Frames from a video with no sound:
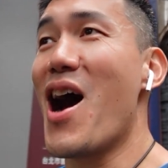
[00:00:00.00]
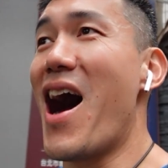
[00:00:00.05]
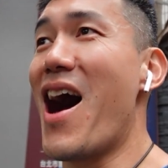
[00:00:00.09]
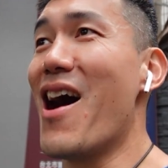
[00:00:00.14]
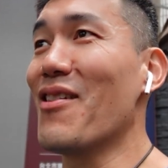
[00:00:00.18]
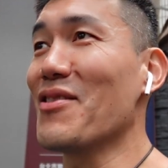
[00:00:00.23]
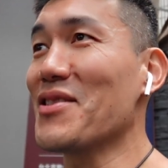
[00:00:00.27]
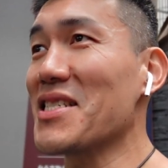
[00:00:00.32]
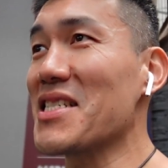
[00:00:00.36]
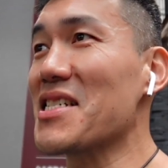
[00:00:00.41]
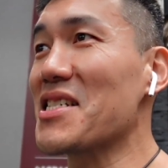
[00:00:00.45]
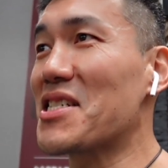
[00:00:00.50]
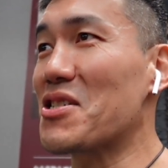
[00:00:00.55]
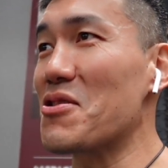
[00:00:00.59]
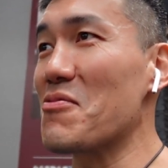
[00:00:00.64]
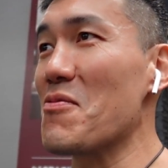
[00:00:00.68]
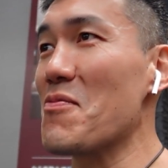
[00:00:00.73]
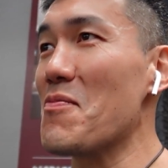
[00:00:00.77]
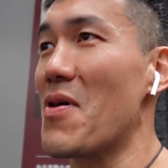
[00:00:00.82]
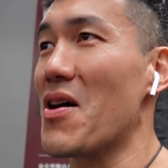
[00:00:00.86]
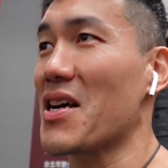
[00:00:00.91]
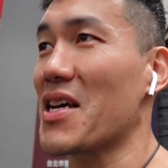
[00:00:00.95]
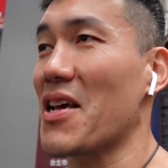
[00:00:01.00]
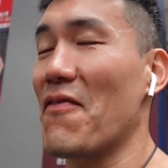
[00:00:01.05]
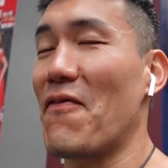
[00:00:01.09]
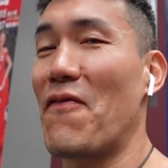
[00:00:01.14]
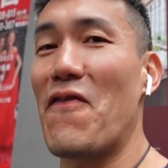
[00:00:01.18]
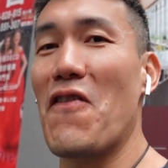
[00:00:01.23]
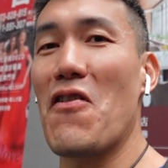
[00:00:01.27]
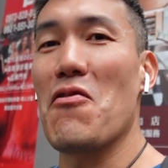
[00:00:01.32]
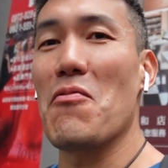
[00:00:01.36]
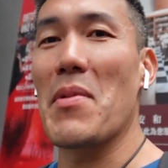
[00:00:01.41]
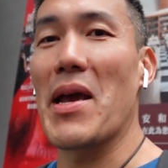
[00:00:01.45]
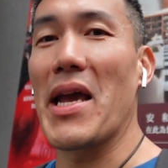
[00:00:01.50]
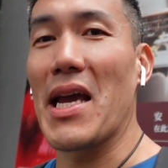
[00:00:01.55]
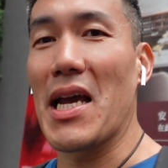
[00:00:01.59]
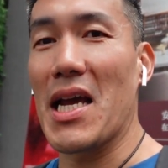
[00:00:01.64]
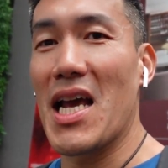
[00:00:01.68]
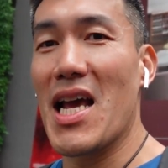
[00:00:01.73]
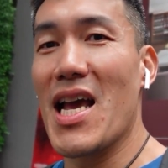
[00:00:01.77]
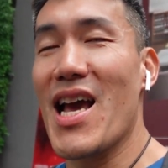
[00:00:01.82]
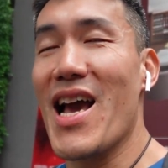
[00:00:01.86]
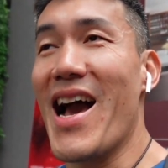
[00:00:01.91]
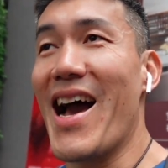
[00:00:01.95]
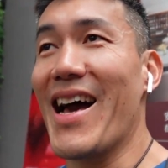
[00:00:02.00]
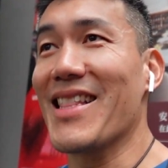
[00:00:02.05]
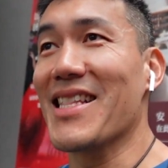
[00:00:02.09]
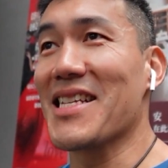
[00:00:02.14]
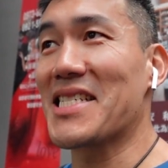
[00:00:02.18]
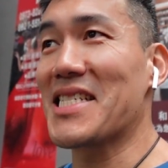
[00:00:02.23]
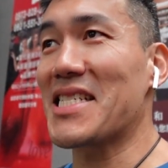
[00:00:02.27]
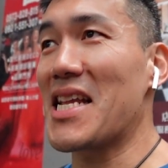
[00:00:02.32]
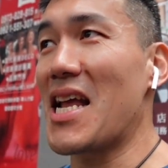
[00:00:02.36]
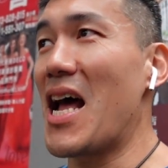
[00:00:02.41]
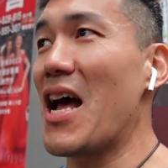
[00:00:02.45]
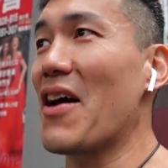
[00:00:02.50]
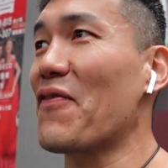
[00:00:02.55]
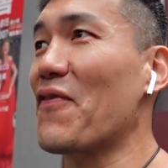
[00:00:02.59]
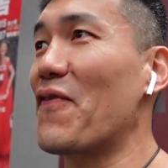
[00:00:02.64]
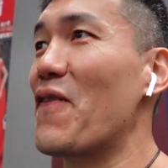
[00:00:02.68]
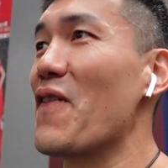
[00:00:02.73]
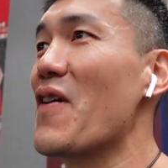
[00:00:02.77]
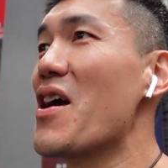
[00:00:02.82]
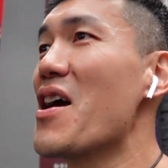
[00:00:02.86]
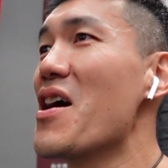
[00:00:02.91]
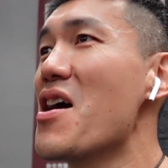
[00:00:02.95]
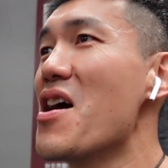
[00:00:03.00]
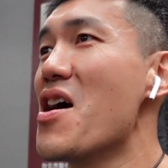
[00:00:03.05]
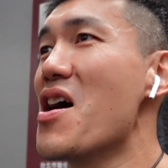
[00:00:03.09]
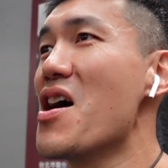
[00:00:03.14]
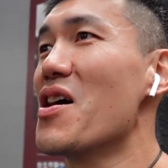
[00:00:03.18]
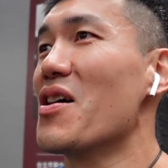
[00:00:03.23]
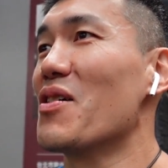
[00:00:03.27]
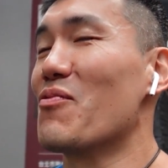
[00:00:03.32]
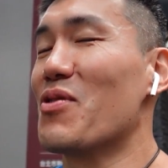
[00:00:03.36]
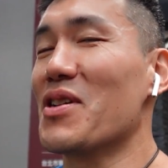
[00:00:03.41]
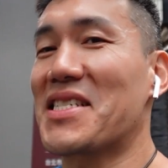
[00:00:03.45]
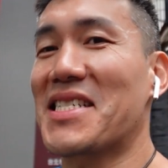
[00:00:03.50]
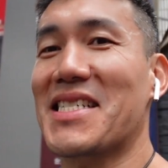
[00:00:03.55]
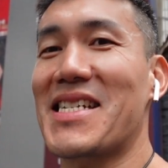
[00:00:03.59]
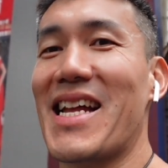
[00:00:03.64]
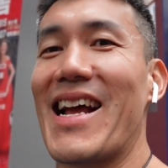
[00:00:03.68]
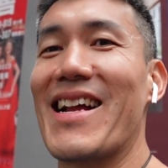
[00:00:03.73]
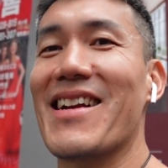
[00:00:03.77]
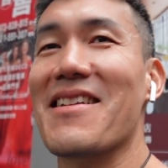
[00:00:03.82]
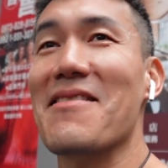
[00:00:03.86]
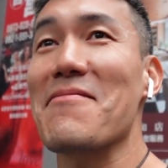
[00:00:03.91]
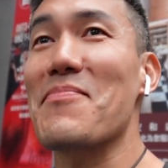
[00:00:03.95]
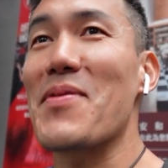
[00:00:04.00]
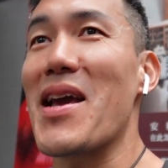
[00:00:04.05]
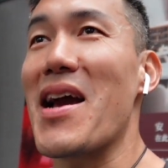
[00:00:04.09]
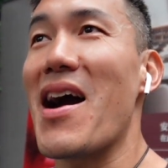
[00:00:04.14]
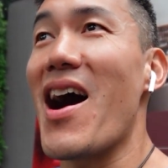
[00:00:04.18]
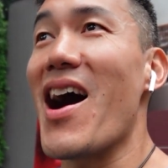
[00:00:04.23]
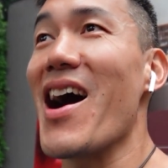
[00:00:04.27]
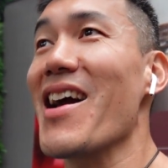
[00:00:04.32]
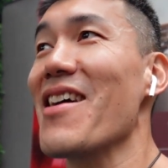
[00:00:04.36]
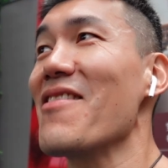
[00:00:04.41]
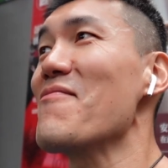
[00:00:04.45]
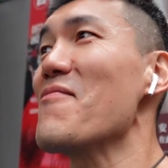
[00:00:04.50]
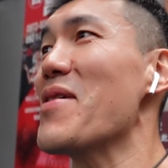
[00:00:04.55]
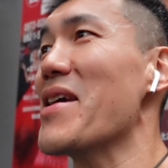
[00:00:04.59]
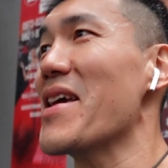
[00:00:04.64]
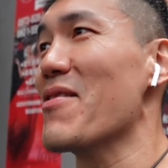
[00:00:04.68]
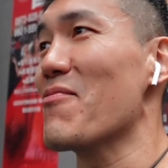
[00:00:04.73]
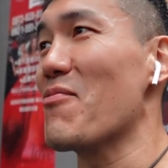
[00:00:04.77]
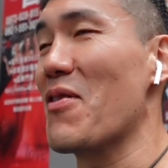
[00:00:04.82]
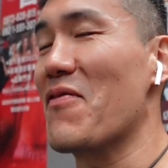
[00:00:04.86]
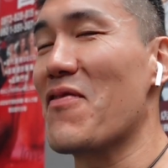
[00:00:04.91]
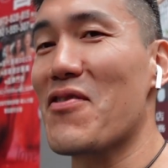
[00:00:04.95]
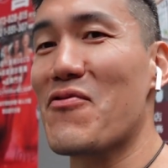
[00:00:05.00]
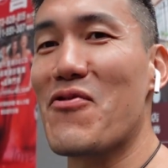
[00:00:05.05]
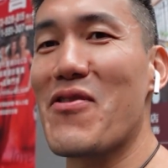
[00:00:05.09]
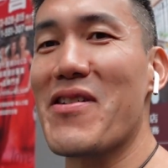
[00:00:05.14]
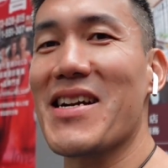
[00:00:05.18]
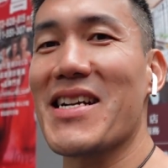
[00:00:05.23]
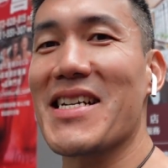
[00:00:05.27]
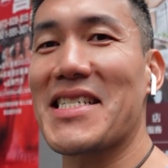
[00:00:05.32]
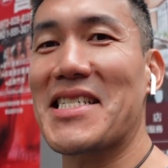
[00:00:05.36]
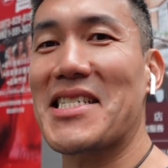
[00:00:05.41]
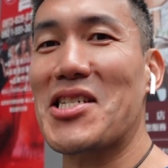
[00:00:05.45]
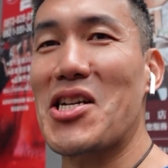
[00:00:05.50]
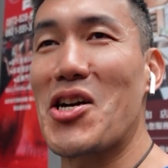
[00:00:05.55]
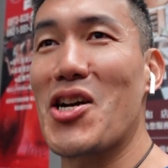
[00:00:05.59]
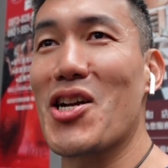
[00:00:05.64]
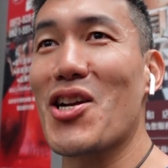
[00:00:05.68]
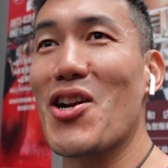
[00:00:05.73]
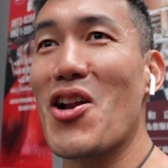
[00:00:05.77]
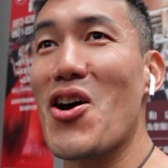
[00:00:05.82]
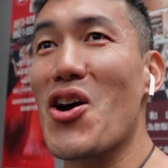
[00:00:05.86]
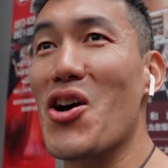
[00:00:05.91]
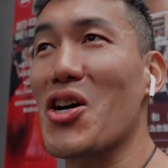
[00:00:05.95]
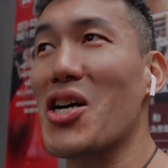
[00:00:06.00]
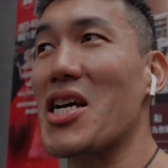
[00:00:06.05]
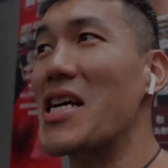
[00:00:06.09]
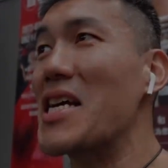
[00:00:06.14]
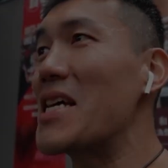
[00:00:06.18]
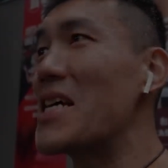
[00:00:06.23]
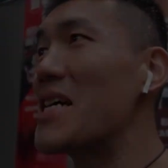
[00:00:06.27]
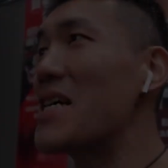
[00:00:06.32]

I was in the supermarket filming and the staff was standing behind me with a really stern look.